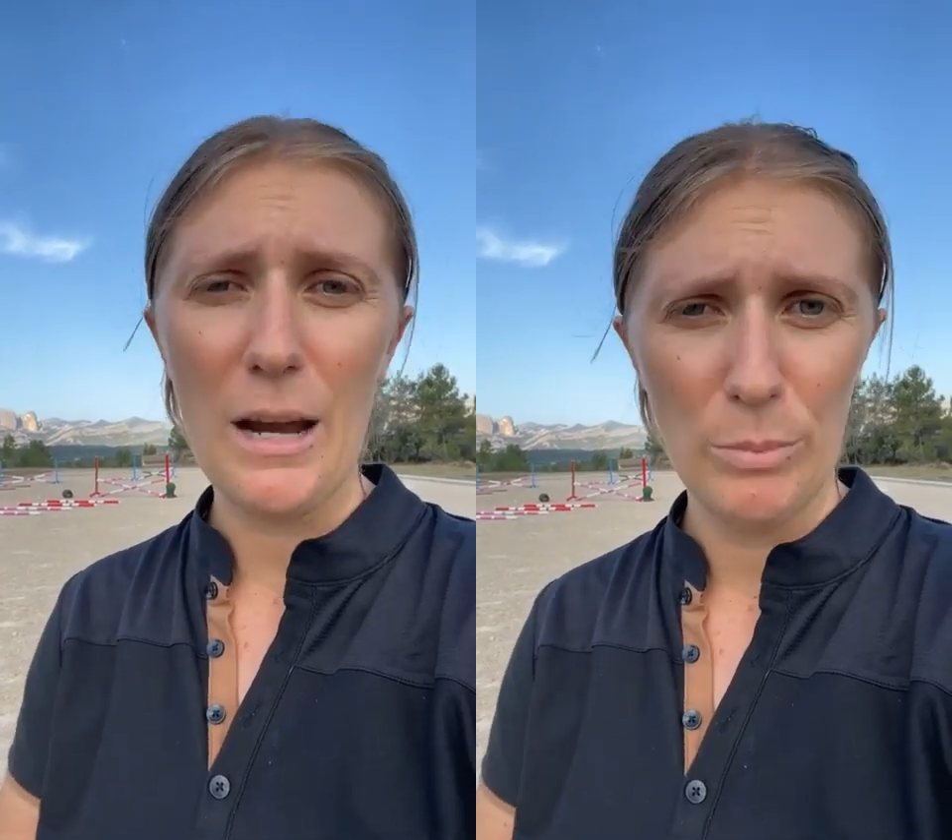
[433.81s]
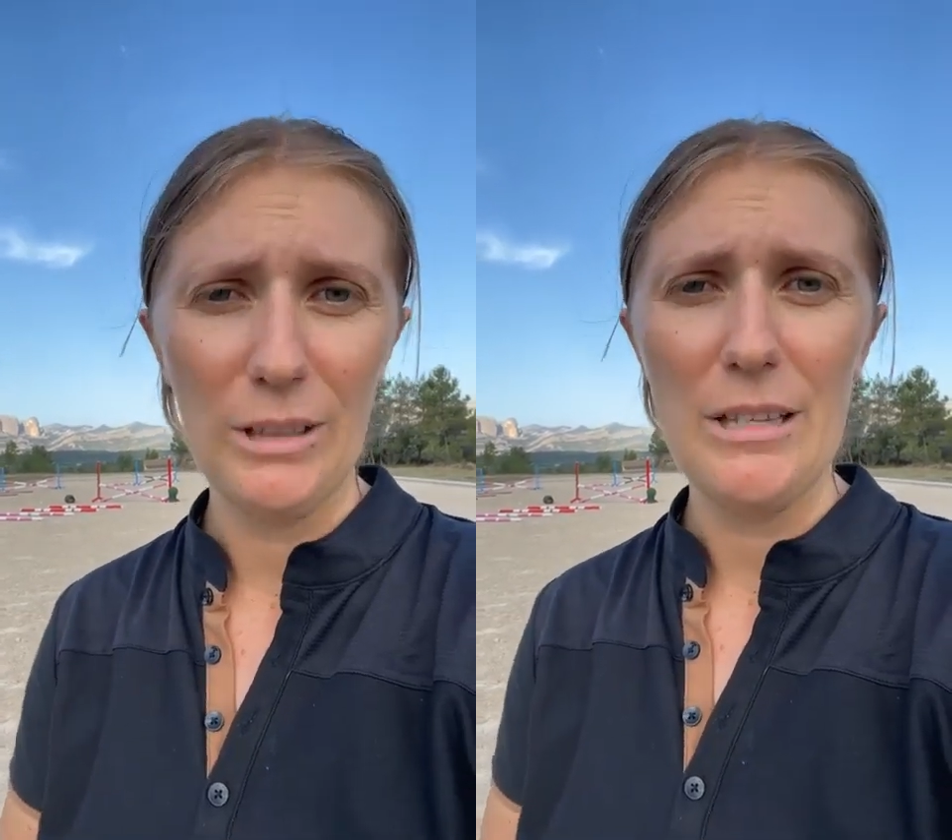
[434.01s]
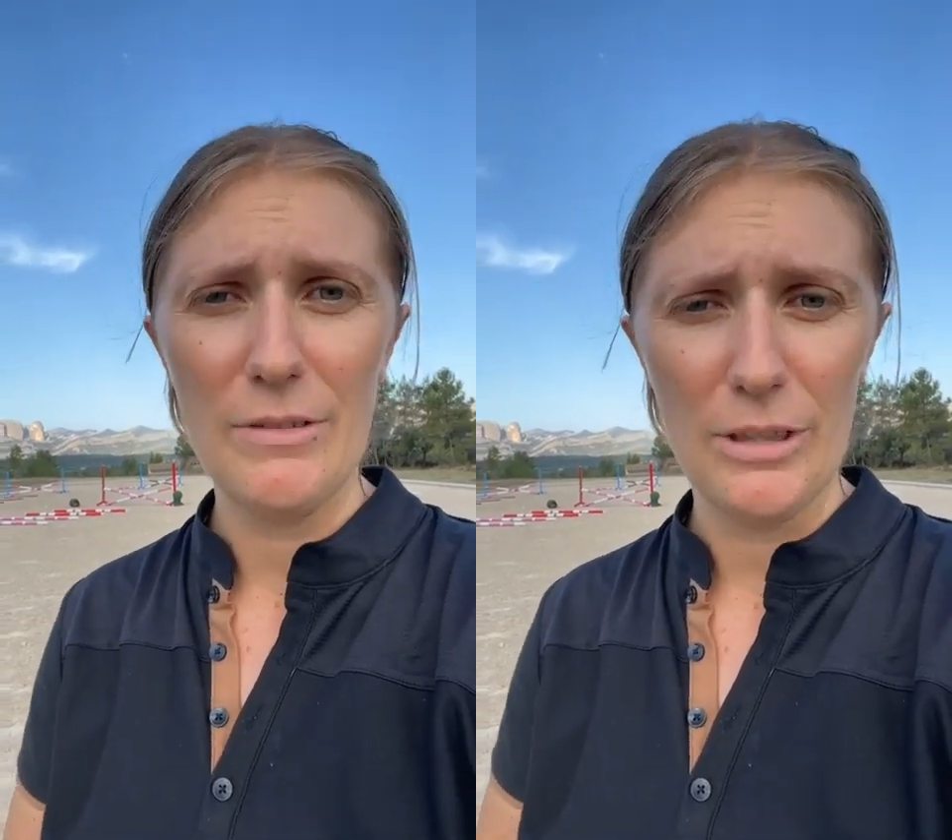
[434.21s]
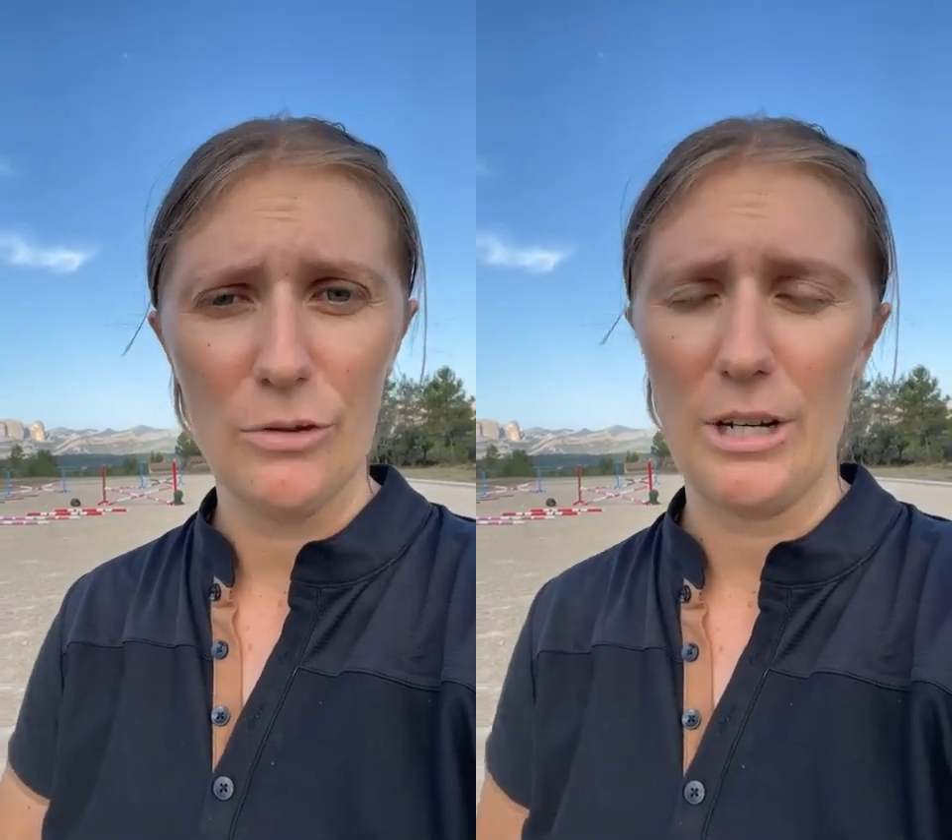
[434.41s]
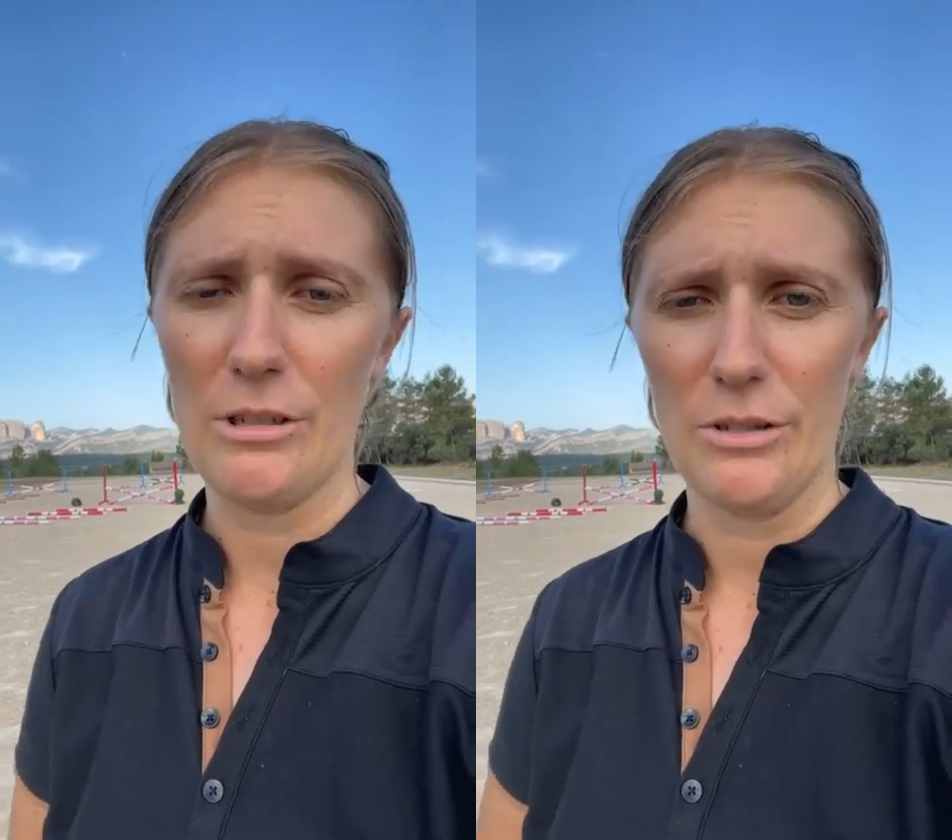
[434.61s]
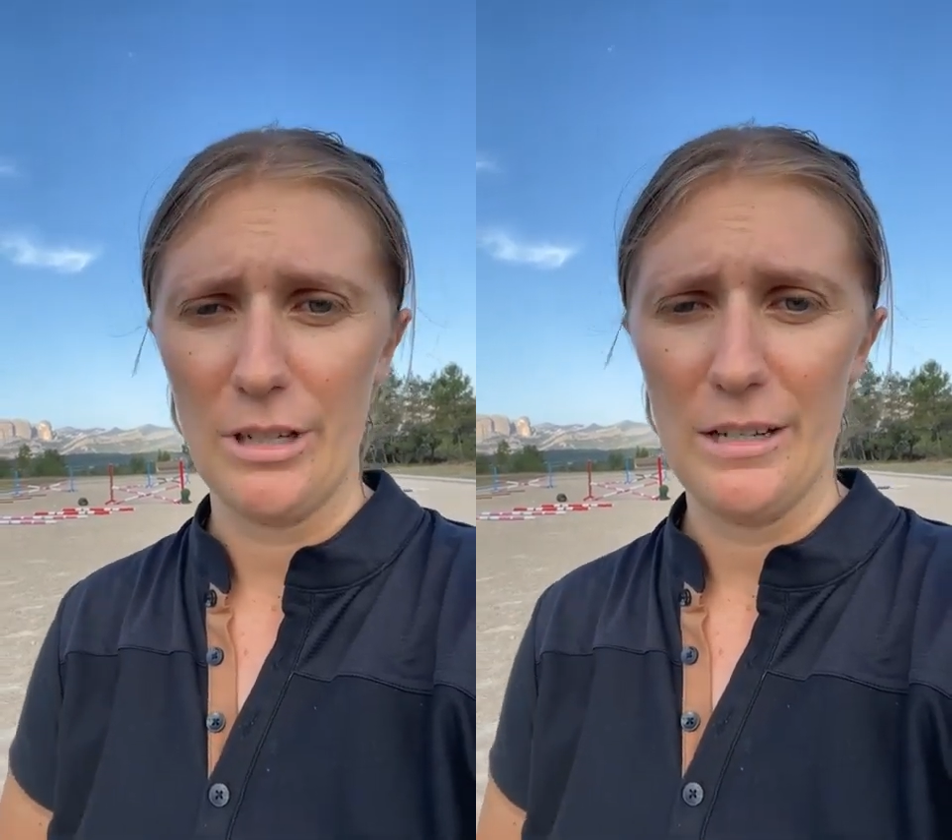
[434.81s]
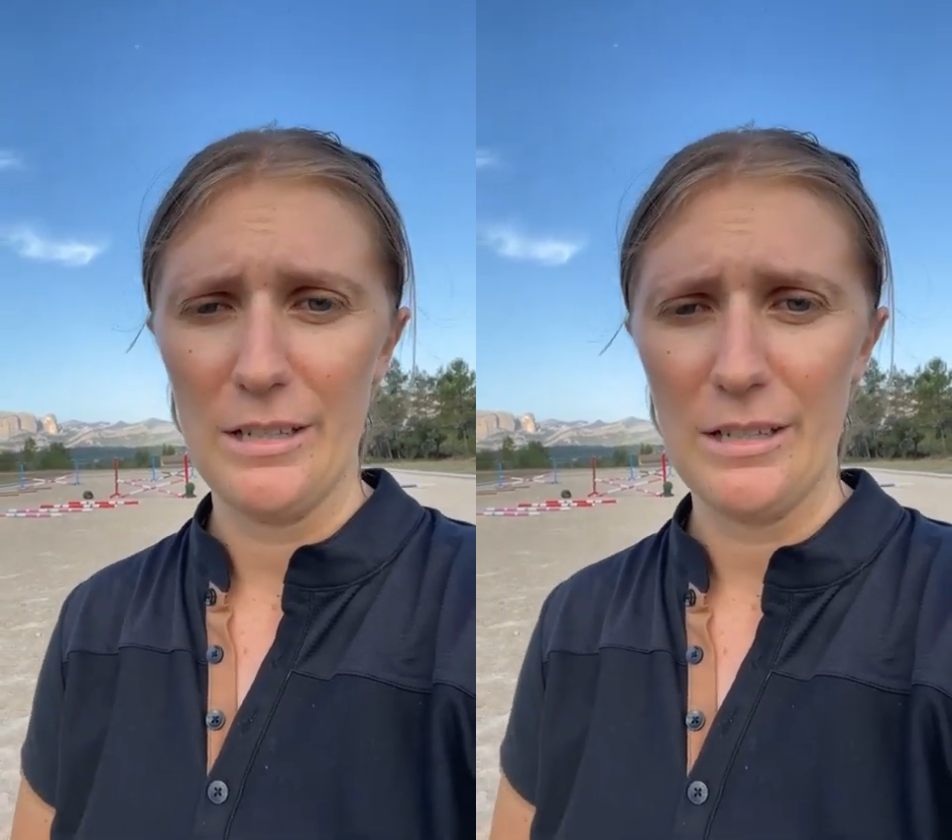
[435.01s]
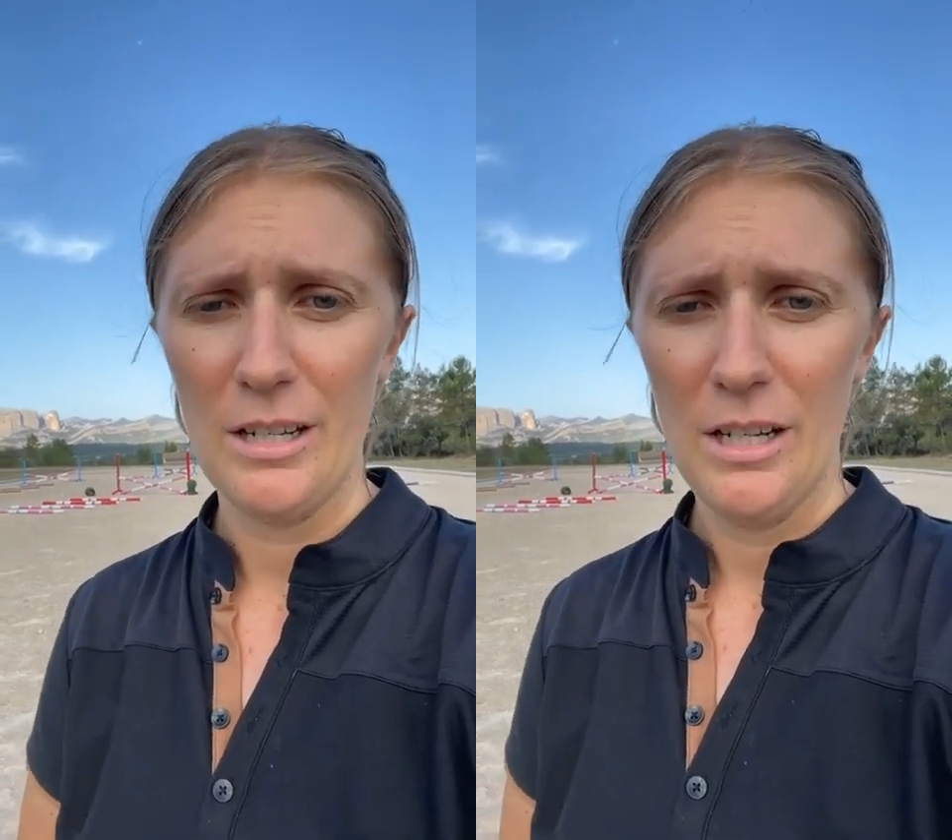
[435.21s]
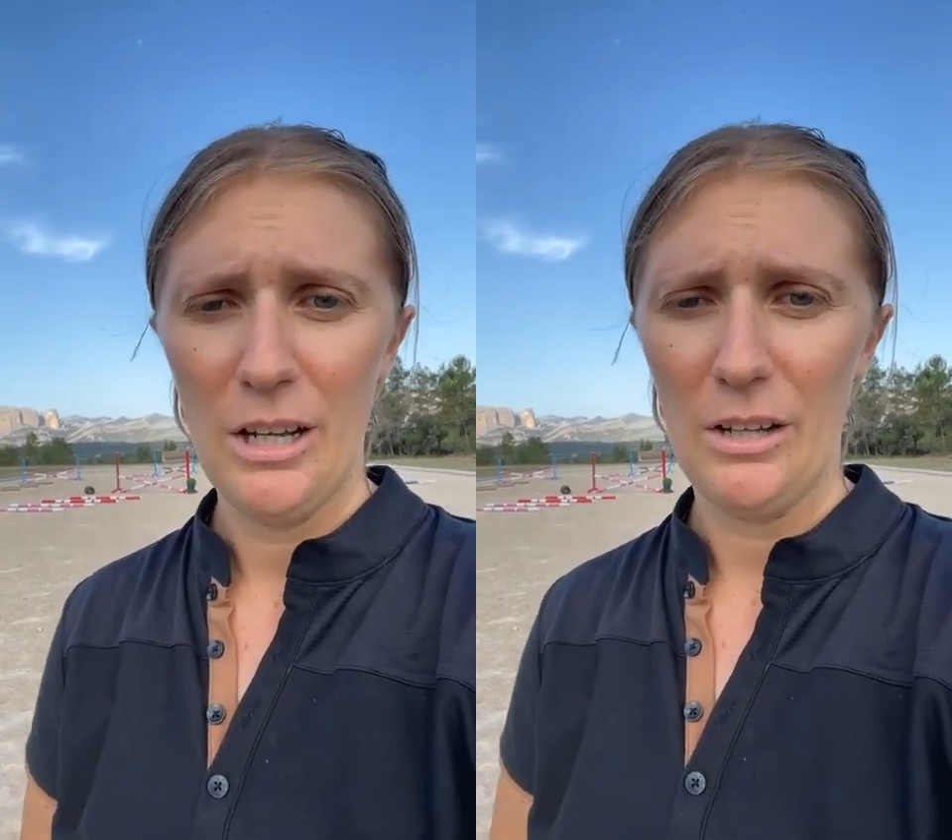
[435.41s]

I believe in those exercises.